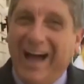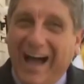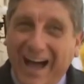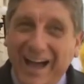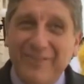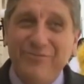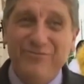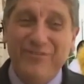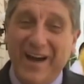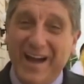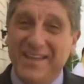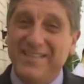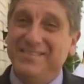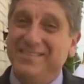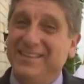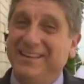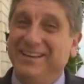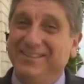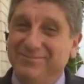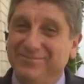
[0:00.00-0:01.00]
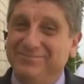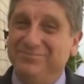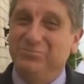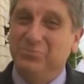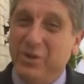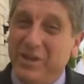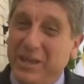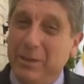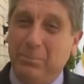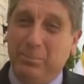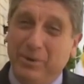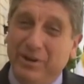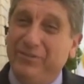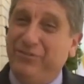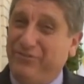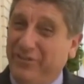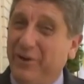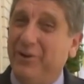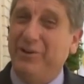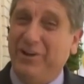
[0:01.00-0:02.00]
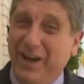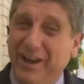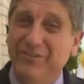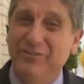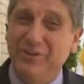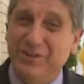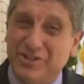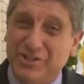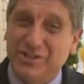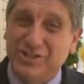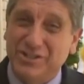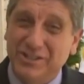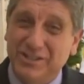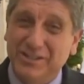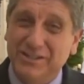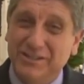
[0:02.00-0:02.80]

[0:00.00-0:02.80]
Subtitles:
I find that we get pretty fair coverage.